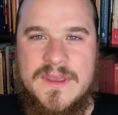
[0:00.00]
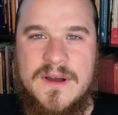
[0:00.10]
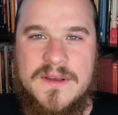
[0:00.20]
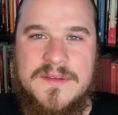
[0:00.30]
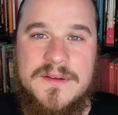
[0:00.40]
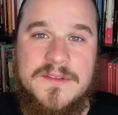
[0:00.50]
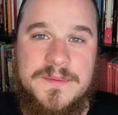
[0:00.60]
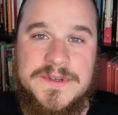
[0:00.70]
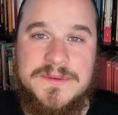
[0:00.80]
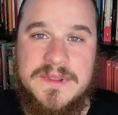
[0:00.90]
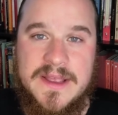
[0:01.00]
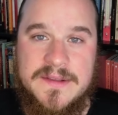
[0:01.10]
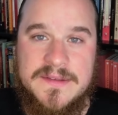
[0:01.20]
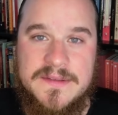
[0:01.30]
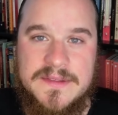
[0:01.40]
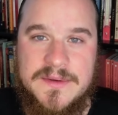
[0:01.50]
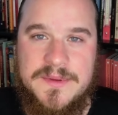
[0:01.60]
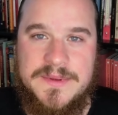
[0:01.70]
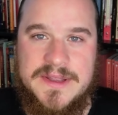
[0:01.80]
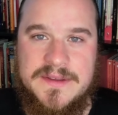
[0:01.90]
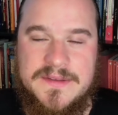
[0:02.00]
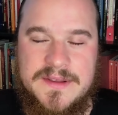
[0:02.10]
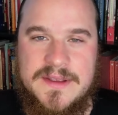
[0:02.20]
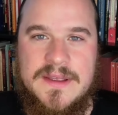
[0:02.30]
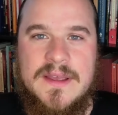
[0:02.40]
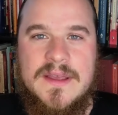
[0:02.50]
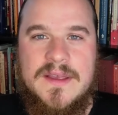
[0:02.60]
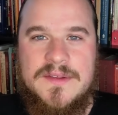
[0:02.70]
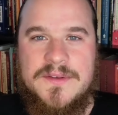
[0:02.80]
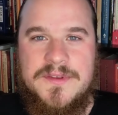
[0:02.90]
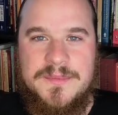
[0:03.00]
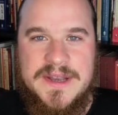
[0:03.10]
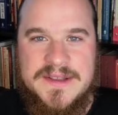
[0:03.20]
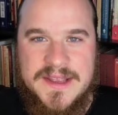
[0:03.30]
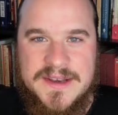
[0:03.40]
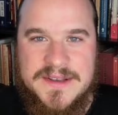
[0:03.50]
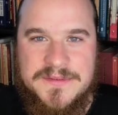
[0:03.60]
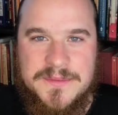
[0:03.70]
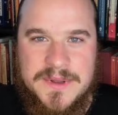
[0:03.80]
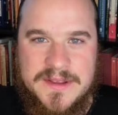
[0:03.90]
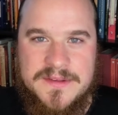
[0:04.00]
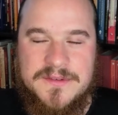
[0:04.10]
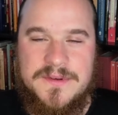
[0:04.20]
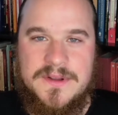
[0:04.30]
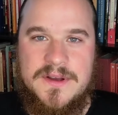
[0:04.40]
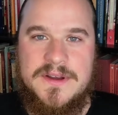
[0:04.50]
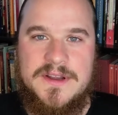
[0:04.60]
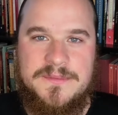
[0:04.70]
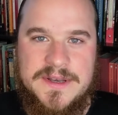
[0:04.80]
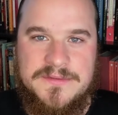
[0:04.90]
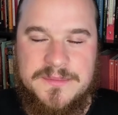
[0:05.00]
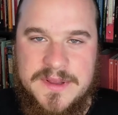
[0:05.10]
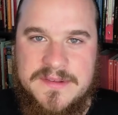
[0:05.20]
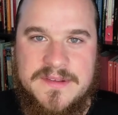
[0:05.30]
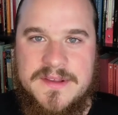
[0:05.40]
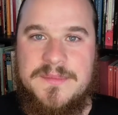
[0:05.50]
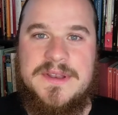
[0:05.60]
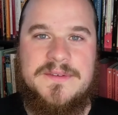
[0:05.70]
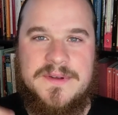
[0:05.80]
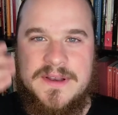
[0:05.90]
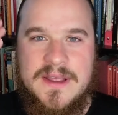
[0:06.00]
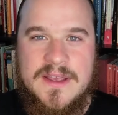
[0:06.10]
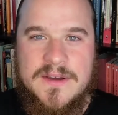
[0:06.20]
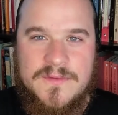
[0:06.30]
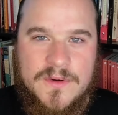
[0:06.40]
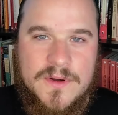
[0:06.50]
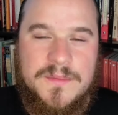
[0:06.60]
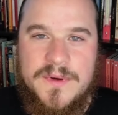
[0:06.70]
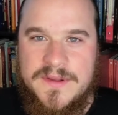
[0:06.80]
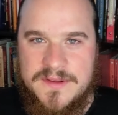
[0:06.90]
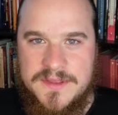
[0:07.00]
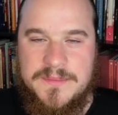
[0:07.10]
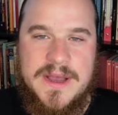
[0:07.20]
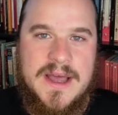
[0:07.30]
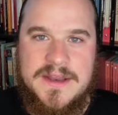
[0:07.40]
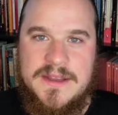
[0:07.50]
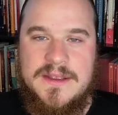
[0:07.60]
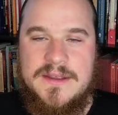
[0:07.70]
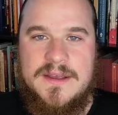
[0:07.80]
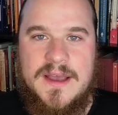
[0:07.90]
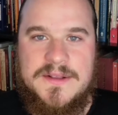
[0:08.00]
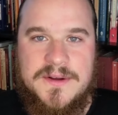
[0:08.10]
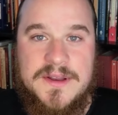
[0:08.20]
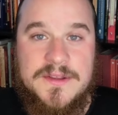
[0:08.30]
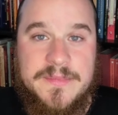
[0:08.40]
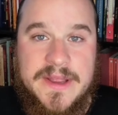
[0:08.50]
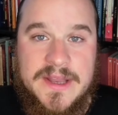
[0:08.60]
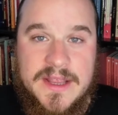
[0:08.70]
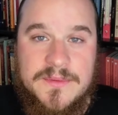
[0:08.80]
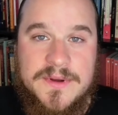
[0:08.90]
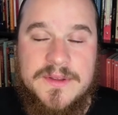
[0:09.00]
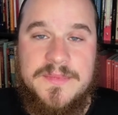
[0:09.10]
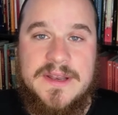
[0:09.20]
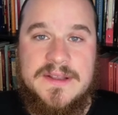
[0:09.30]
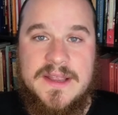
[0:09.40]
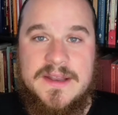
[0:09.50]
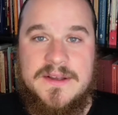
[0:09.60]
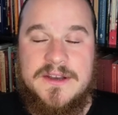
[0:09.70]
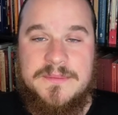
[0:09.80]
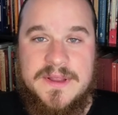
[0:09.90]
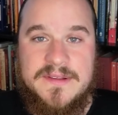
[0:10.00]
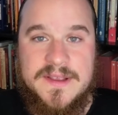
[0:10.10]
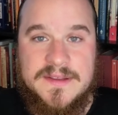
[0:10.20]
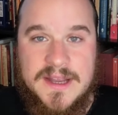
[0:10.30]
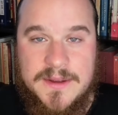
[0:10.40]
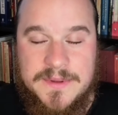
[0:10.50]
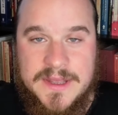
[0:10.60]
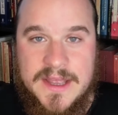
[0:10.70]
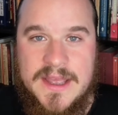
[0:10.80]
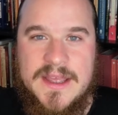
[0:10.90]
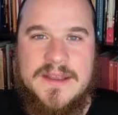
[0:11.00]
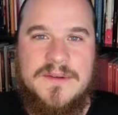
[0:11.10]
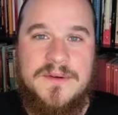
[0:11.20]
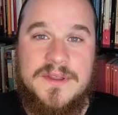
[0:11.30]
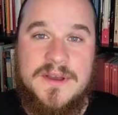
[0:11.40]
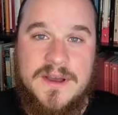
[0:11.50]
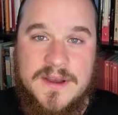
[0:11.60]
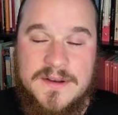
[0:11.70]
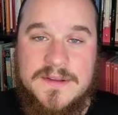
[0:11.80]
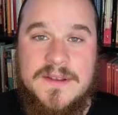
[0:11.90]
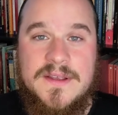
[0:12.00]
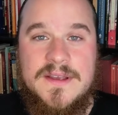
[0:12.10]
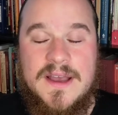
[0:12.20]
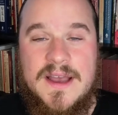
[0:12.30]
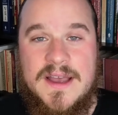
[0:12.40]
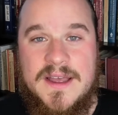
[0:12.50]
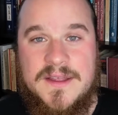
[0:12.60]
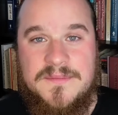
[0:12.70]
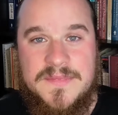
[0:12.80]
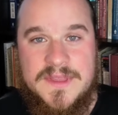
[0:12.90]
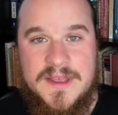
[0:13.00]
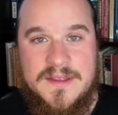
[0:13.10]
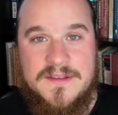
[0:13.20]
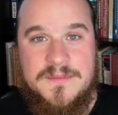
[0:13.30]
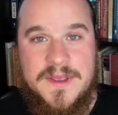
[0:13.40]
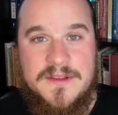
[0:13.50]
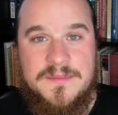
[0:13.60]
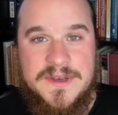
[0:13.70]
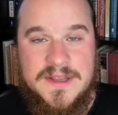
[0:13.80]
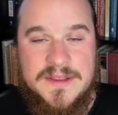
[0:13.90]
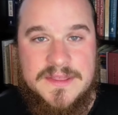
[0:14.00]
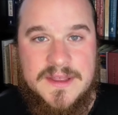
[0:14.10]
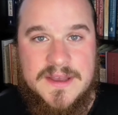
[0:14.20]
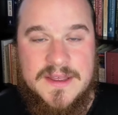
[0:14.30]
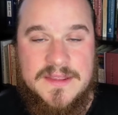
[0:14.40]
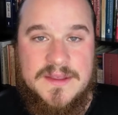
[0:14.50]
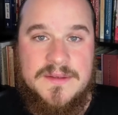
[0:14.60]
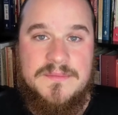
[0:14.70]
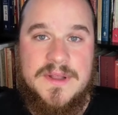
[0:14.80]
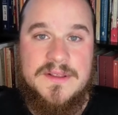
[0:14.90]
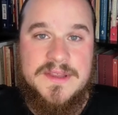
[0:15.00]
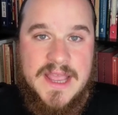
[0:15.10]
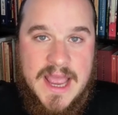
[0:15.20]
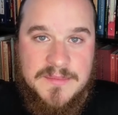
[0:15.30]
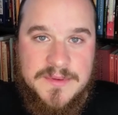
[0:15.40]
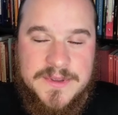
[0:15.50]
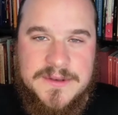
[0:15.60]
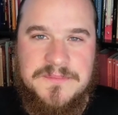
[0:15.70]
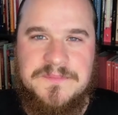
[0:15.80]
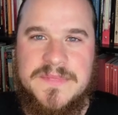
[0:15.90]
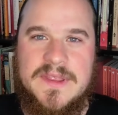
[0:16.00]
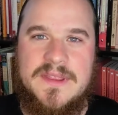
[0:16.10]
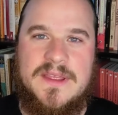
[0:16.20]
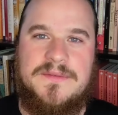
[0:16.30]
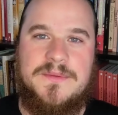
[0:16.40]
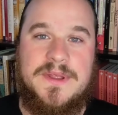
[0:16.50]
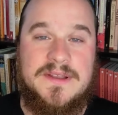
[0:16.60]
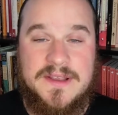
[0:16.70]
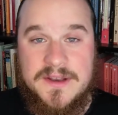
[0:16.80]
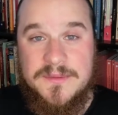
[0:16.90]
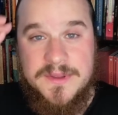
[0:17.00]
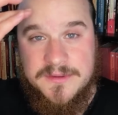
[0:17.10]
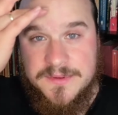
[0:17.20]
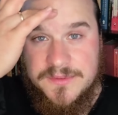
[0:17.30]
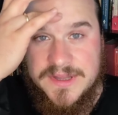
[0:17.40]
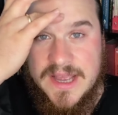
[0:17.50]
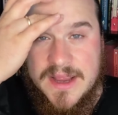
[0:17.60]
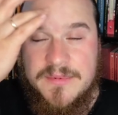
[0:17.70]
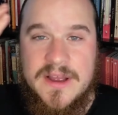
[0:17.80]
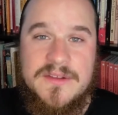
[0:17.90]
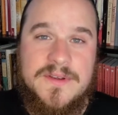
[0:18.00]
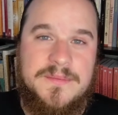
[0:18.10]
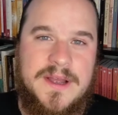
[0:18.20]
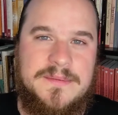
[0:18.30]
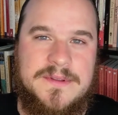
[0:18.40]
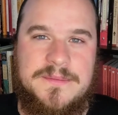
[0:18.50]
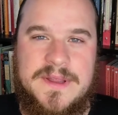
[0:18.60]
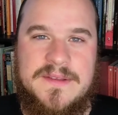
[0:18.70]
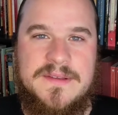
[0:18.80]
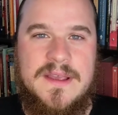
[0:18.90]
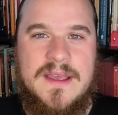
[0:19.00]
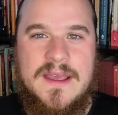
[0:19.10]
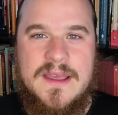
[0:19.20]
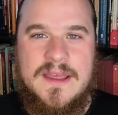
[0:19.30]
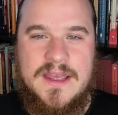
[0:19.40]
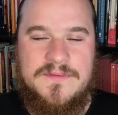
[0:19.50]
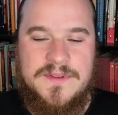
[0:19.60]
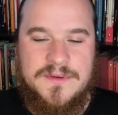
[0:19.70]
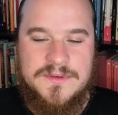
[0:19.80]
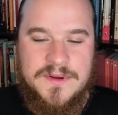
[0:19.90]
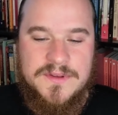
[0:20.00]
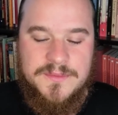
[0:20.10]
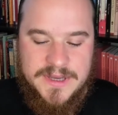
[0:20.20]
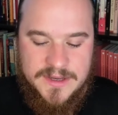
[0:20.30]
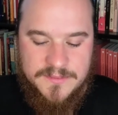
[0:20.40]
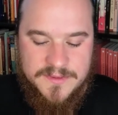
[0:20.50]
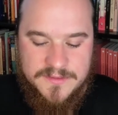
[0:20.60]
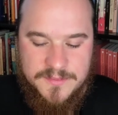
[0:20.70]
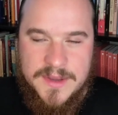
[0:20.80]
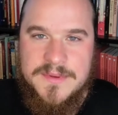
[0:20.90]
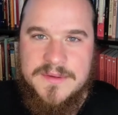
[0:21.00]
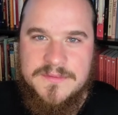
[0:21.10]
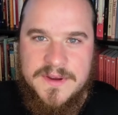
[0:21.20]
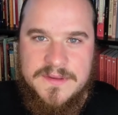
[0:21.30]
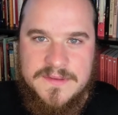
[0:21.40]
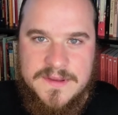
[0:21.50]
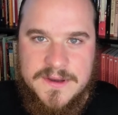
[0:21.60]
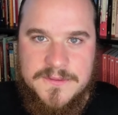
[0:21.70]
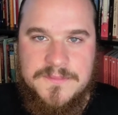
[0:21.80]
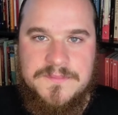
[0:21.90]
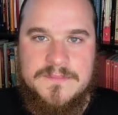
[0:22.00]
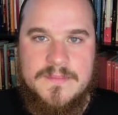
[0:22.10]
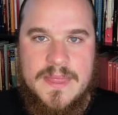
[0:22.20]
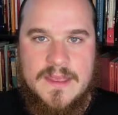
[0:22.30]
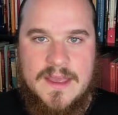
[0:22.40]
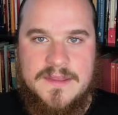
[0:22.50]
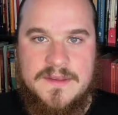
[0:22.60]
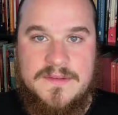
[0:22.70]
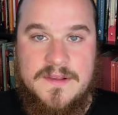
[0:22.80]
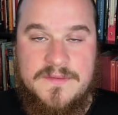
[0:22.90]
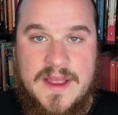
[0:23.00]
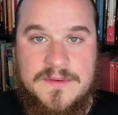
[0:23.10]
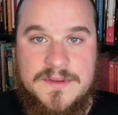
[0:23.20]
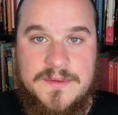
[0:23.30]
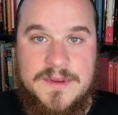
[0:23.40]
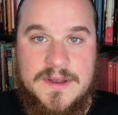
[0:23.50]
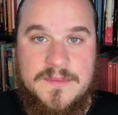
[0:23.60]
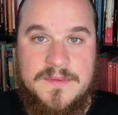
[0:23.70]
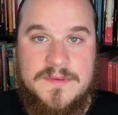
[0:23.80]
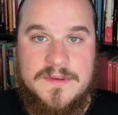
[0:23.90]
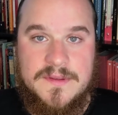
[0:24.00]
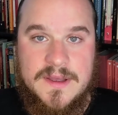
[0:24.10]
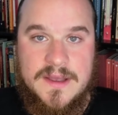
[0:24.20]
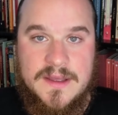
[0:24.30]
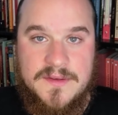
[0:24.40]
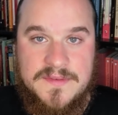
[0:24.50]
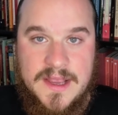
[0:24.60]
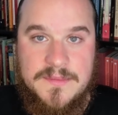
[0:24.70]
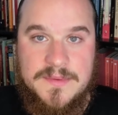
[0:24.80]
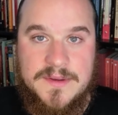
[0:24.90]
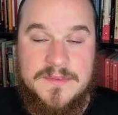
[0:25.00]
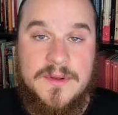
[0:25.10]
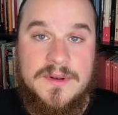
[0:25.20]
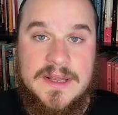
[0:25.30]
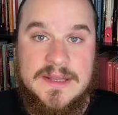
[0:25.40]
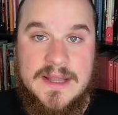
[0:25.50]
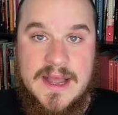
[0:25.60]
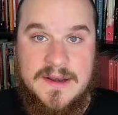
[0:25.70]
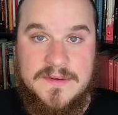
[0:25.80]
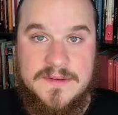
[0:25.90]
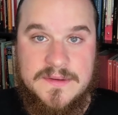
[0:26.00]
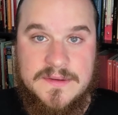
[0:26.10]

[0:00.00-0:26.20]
are certain spiritual lights that we begin to see. So if you meditate in different places for long enough, by different places I mean different focal points on the body, turning the mind inward and meditating on a place like top of the head or the heart, the space beneath in the middle of the abdomen, if you meditate on a place between the eyebrows, very popular place. If you turn the mind inwards, the mind becomes very still, and the sense faculty of sight becomes totally locked,